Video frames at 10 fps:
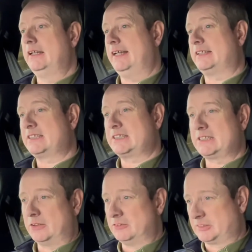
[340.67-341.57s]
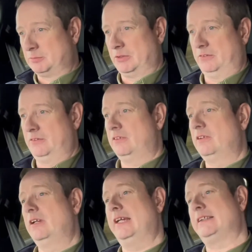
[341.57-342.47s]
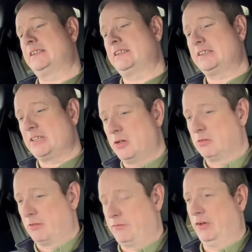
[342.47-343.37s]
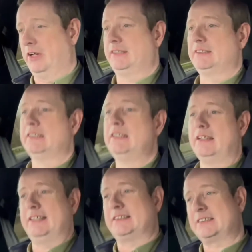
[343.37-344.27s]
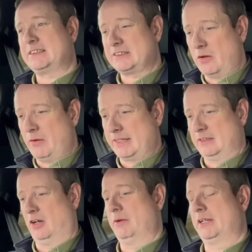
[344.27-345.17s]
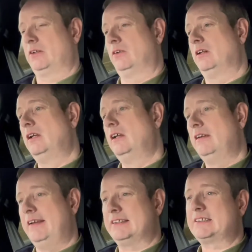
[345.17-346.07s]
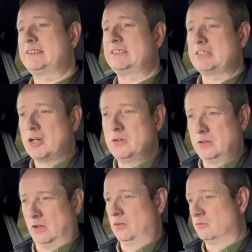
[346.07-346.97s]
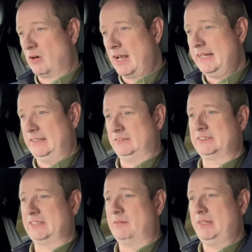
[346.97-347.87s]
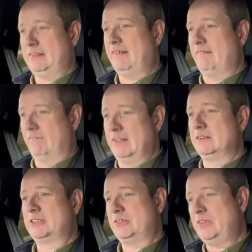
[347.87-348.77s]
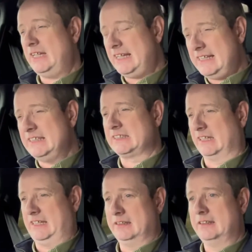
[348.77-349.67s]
It's so smooth, it's so refined, it's so economical, it's so long ranged. I mean, it will do easily